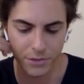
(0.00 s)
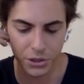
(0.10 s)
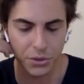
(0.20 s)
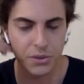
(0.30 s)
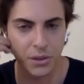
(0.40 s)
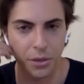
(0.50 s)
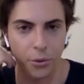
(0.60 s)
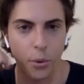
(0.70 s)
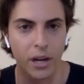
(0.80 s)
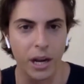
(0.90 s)
used to
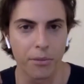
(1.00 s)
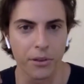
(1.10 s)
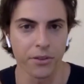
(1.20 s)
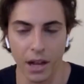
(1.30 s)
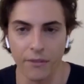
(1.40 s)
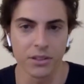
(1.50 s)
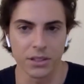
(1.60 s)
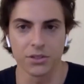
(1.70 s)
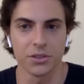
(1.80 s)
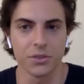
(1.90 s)
throwing up this,
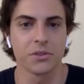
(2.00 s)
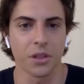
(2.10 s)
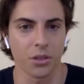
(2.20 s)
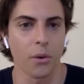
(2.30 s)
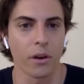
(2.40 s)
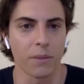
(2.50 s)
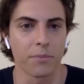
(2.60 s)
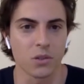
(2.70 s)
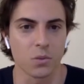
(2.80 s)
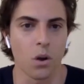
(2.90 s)
obviously she's used to throwing up
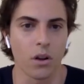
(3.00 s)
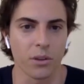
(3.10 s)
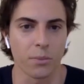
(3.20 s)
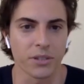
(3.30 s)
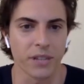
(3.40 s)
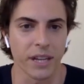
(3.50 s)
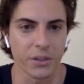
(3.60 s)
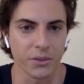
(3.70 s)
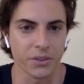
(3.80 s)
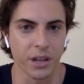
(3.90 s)
this wall to protect
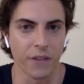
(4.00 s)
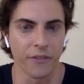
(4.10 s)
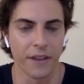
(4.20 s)
herself.